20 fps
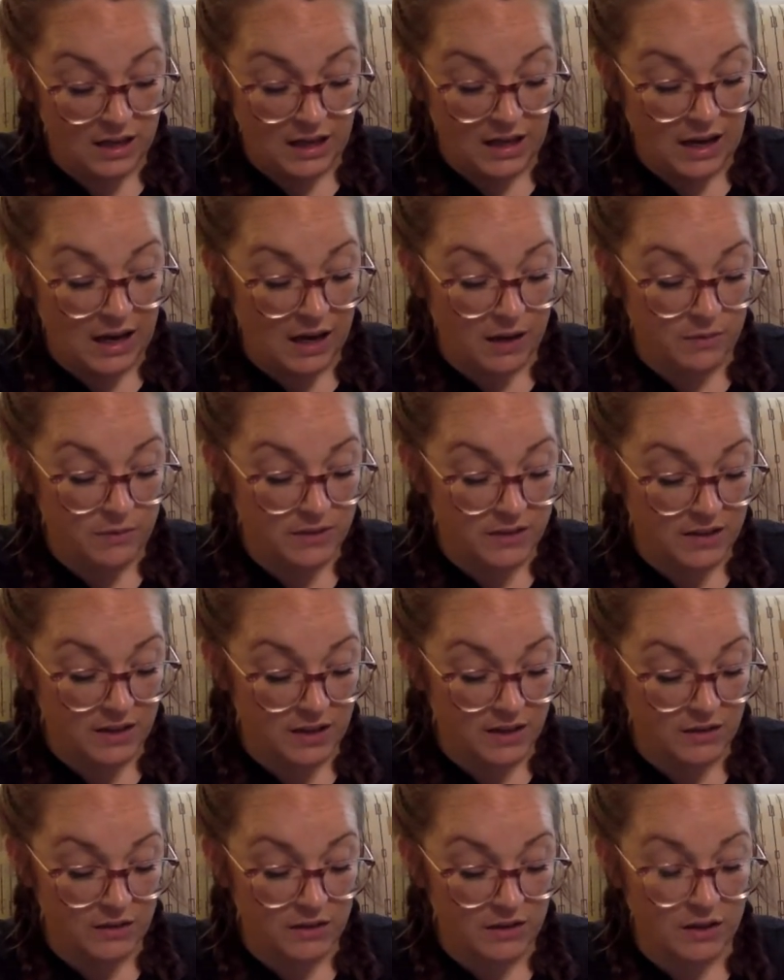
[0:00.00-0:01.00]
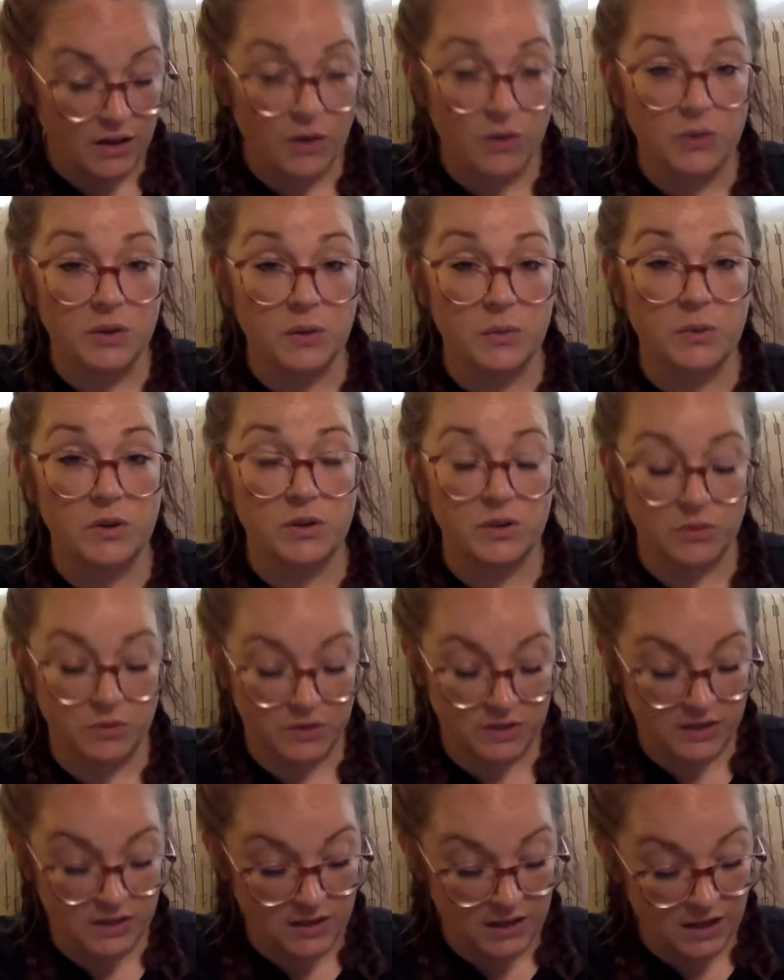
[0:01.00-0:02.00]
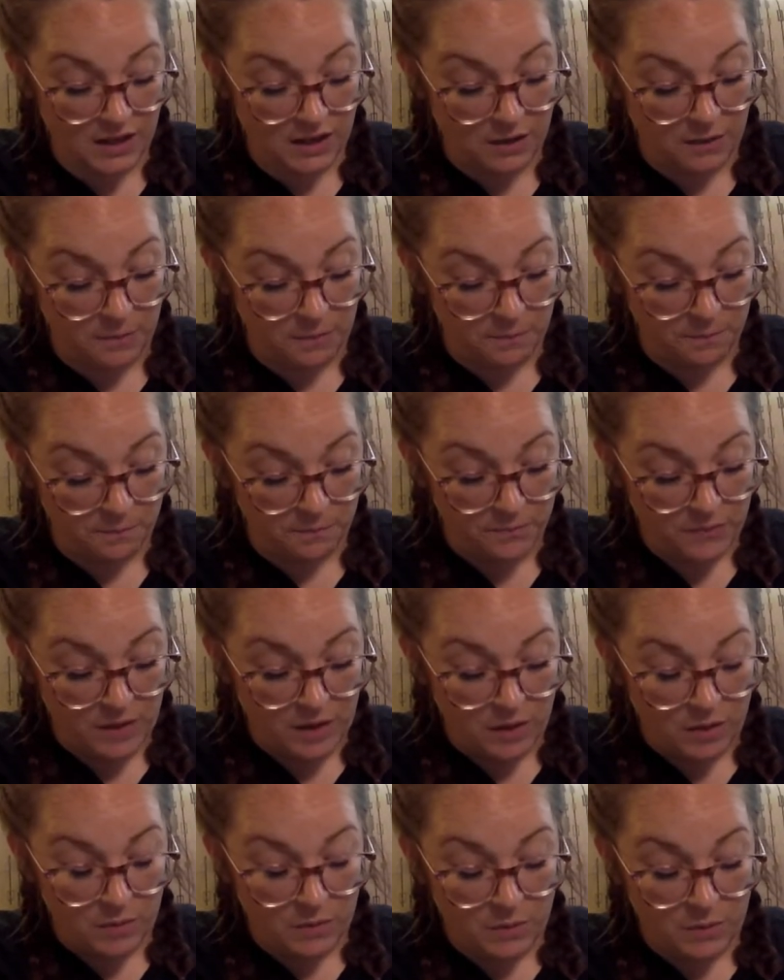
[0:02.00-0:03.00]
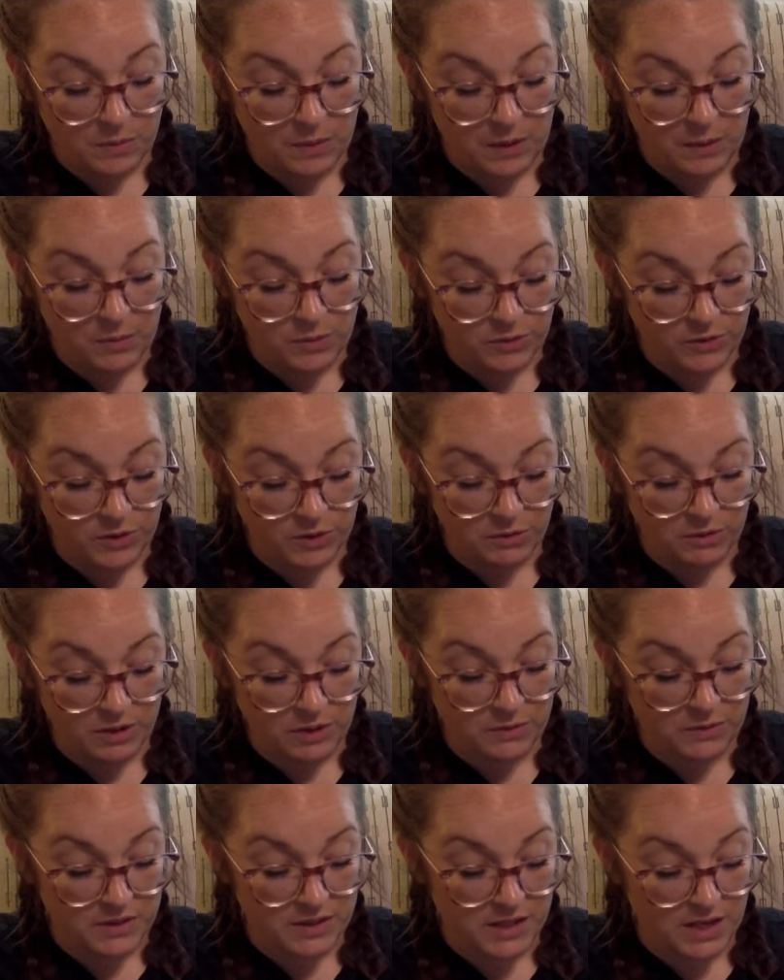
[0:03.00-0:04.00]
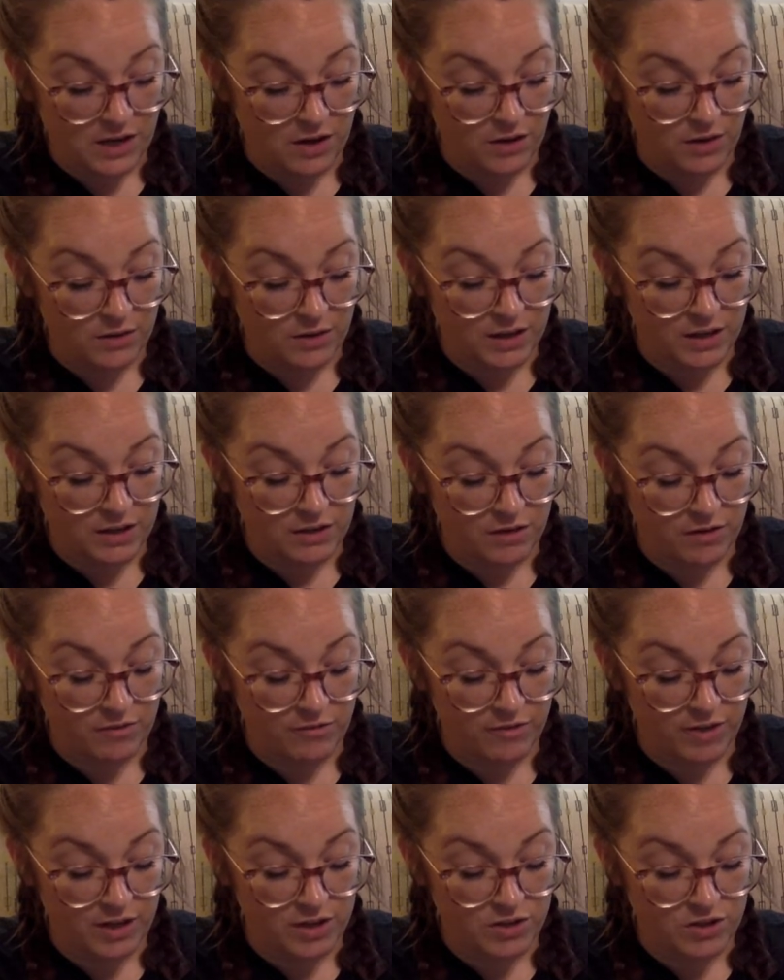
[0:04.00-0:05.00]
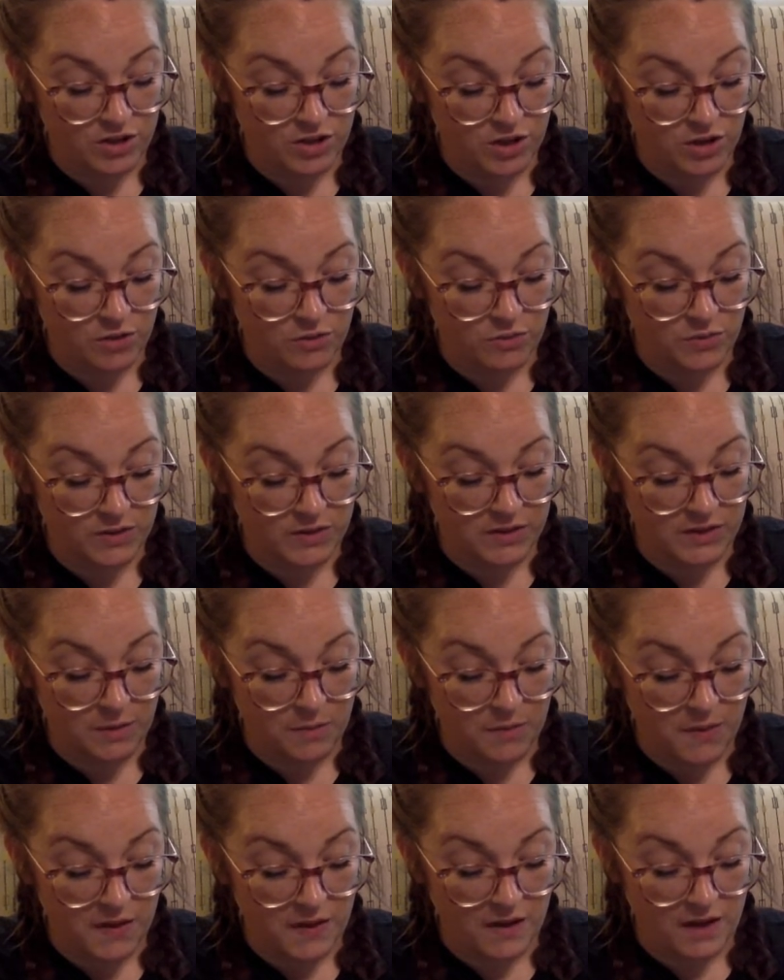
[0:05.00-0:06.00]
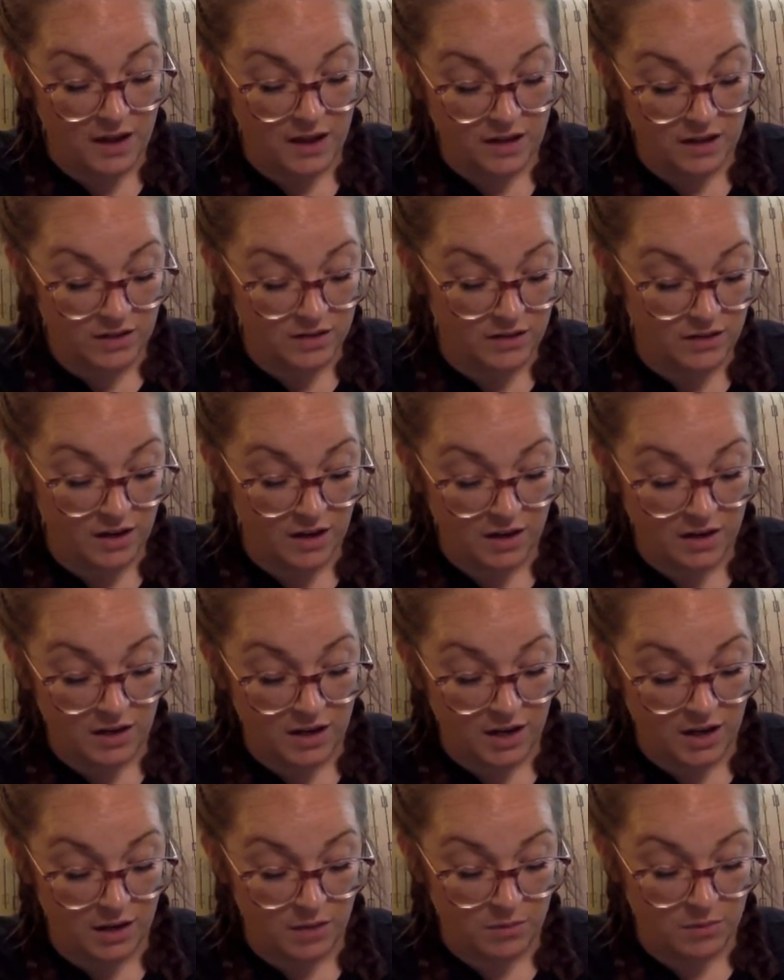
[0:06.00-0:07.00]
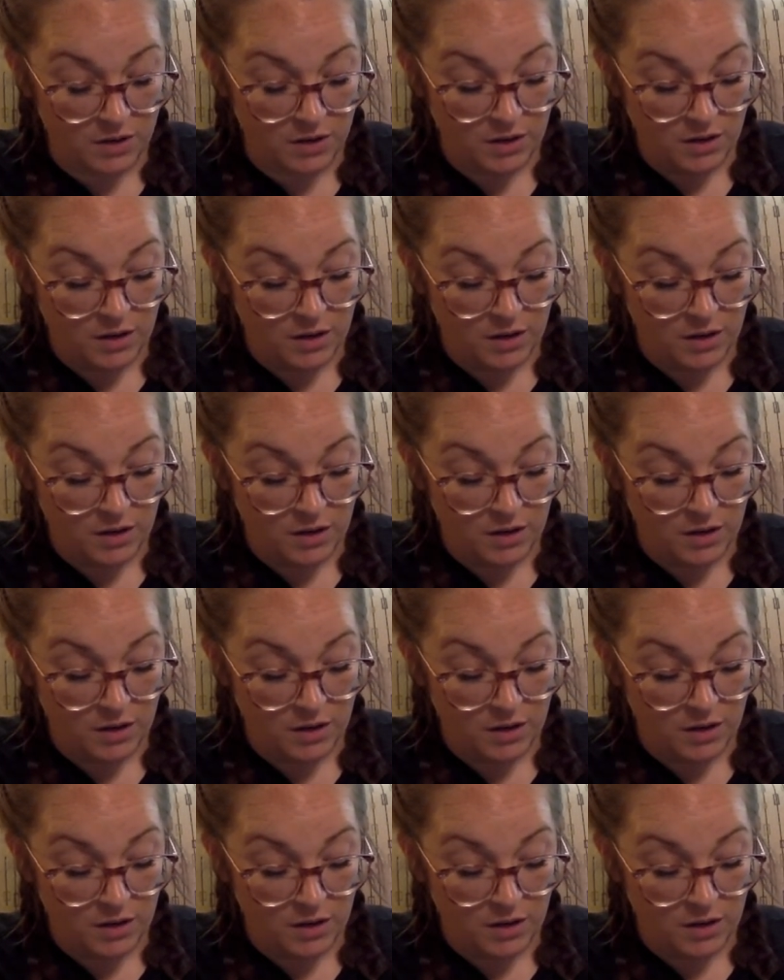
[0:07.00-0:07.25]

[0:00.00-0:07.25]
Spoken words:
I was likely the only one who could see him. But Mabel knew he was there, and her face shone with something I could not name.